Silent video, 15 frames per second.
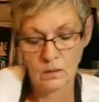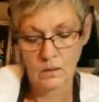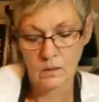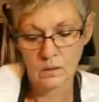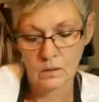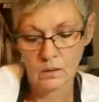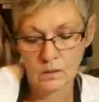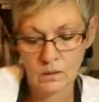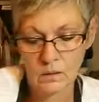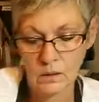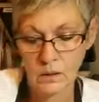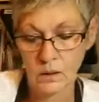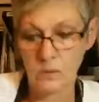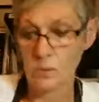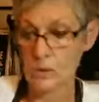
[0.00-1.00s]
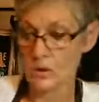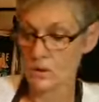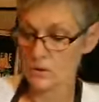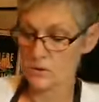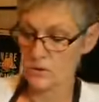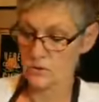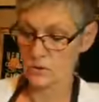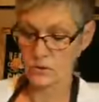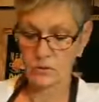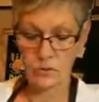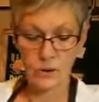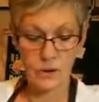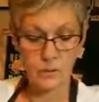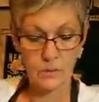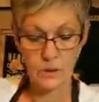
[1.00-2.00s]
And now we're going to do the
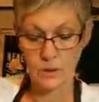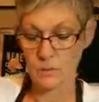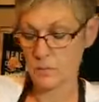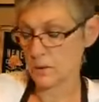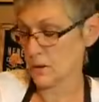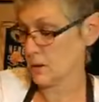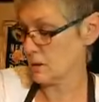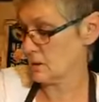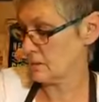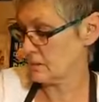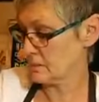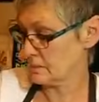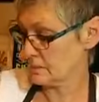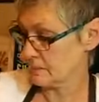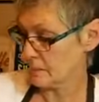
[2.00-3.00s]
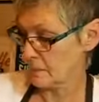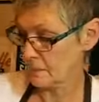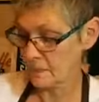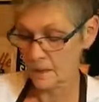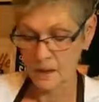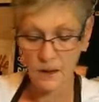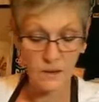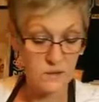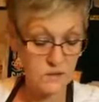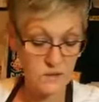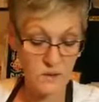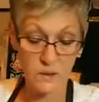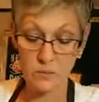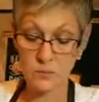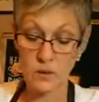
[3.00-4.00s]
Crab Company. And
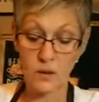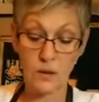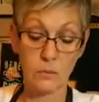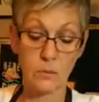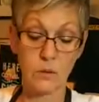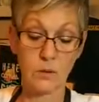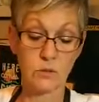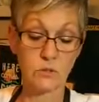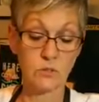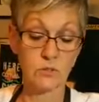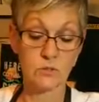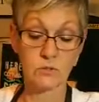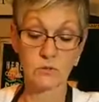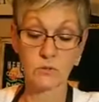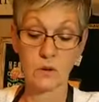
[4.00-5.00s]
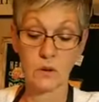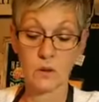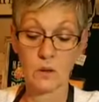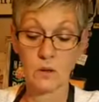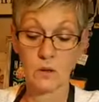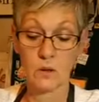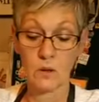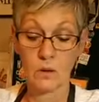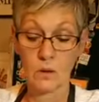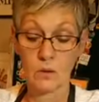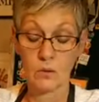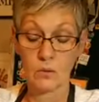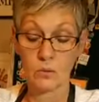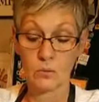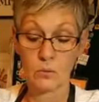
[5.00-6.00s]
same thing, I'm going to just
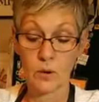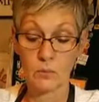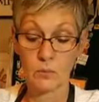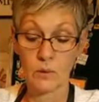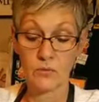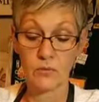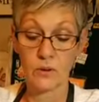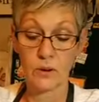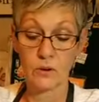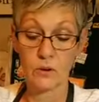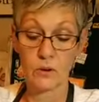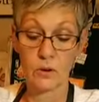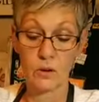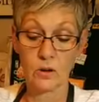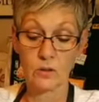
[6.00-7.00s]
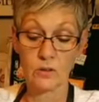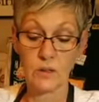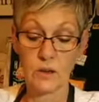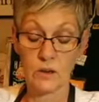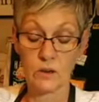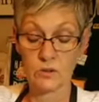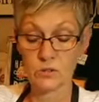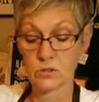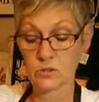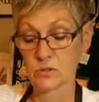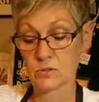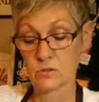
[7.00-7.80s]
run my finger along the edge